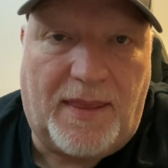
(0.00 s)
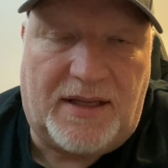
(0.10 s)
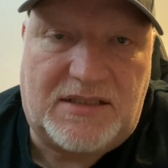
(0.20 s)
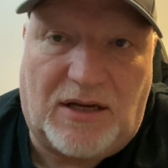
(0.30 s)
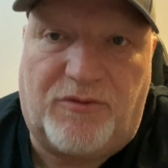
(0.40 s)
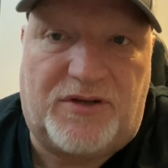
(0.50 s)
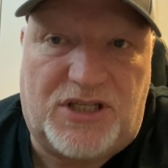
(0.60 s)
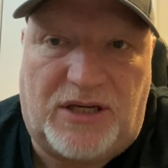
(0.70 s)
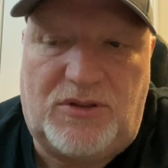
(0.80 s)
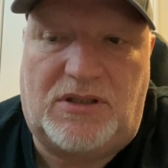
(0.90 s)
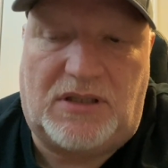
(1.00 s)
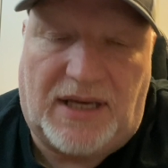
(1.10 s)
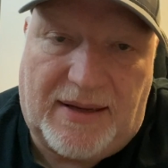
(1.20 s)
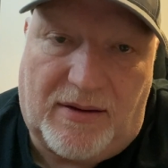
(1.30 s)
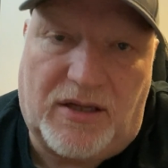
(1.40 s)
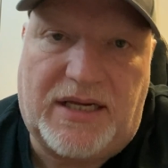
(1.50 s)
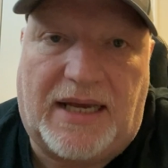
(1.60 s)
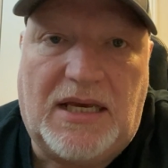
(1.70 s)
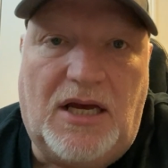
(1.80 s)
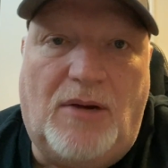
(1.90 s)
self-induced, yeah,
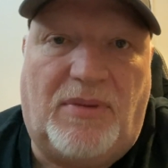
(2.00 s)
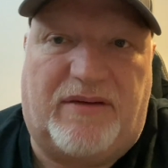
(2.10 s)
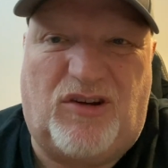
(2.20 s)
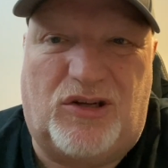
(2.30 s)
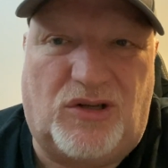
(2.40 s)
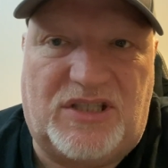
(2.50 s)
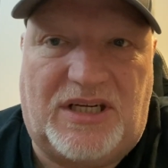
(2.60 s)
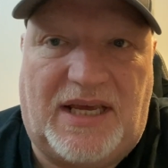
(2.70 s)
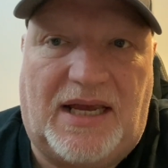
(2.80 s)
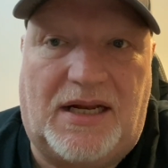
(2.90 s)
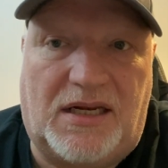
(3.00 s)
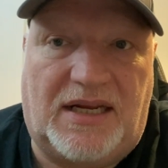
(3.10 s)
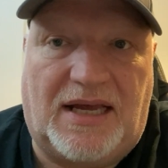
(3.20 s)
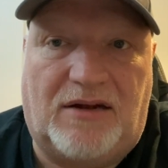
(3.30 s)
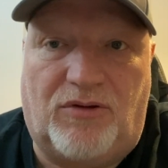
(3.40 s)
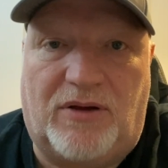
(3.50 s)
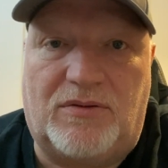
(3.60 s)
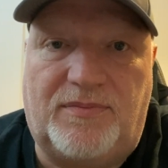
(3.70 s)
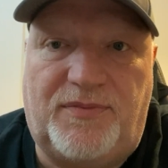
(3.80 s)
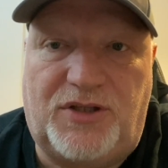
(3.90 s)
okay, but I've got a dodgy knee and I need a
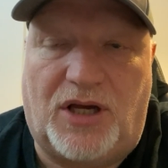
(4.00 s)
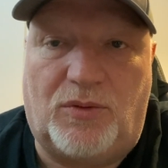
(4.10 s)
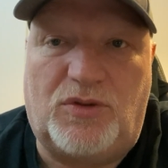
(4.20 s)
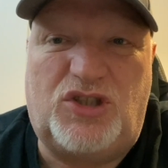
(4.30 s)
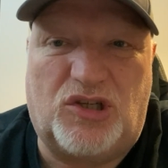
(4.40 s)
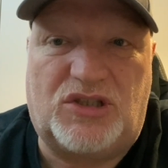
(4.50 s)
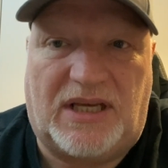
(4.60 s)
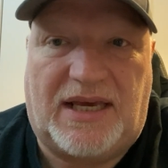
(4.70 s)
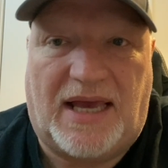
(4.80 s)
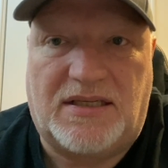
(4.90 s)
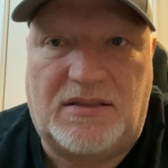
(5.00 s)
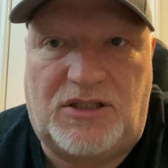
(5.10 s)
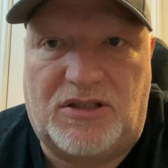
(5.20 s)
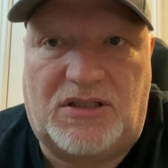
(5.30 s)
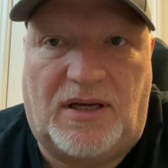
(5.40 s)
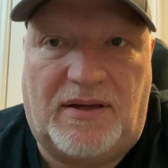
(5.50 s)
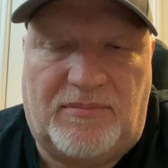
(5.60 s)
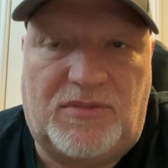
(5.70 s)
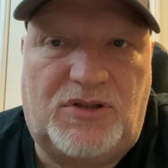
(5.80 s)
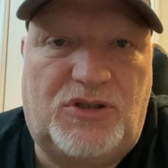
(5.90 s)
handrail. So just in case, just
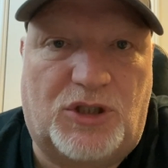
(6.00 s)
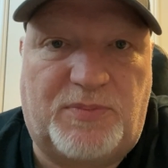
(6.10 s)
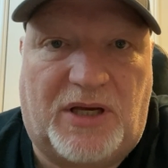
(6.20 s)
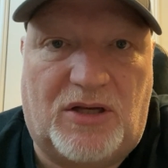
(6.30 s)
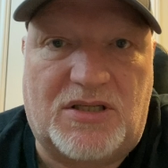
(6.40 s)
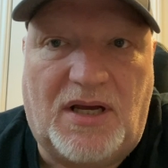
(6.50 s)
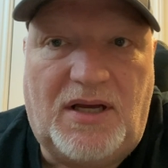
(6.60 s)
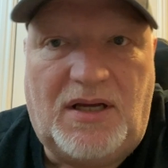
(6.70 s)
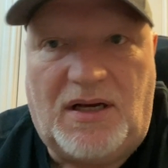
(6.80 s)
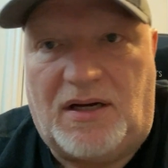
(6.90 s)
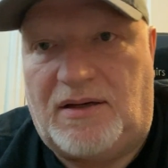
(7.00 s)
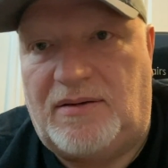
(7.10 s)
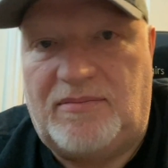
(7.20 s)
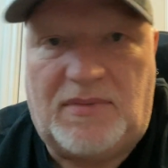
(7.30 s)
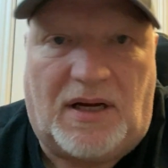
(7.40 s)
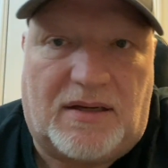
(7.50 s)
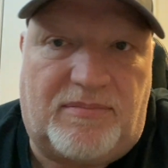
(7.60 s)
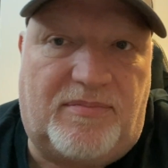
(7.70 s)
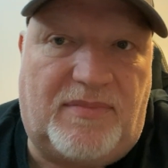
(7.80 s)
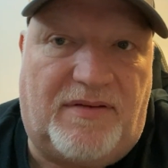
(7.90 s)
because
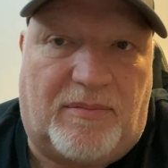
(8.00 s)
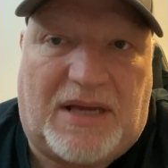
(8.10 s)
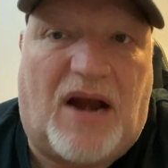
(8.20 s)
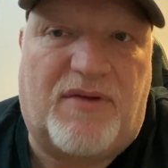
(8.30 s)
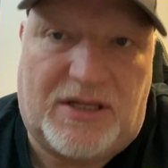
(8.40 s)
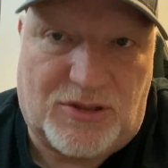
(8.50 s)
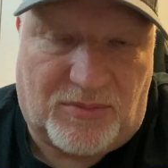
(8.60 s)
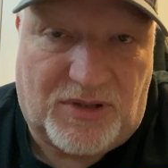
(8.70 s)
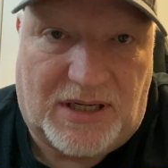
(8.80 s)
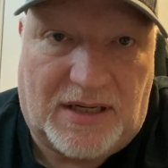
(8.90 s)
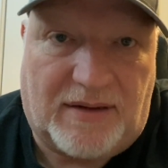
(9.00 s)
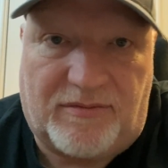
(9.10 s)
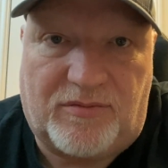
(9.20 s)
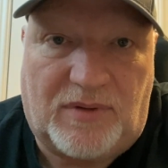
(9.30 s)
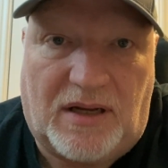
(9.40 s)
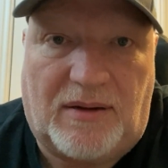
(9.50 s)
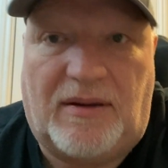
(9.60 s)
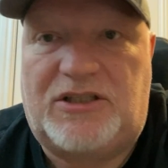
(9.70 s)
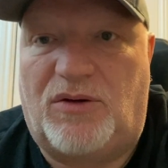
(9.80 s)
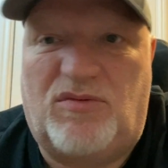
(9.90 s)
if I'm carrying something and
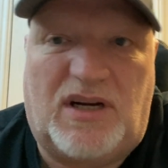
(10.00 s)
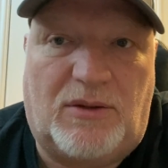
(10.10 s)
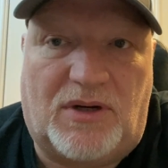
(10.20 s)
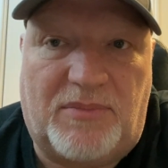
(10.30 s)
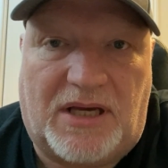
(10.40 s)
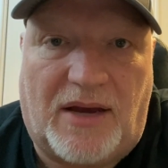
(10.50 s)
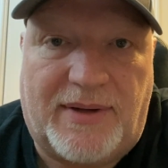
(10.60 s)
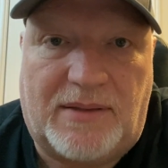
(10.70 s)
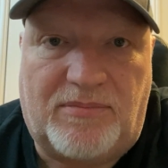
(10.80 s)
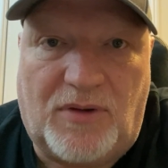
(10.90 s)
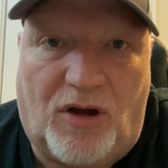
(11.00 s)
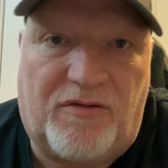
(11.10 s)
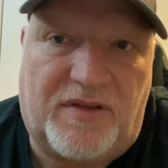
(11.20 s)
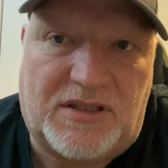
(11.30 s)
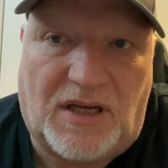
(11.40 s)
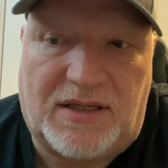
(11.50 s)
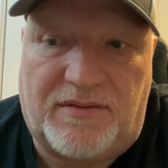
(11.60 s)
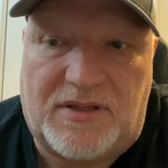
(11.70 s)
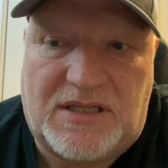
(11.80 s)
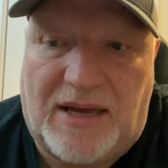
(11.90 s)
I don't really want to be going off the side
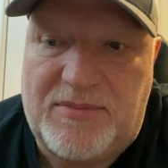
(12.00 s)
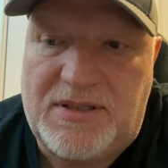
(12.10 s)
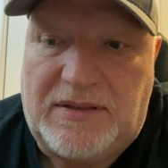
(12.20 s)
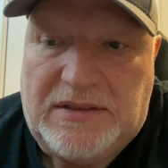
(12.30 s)
of the steps.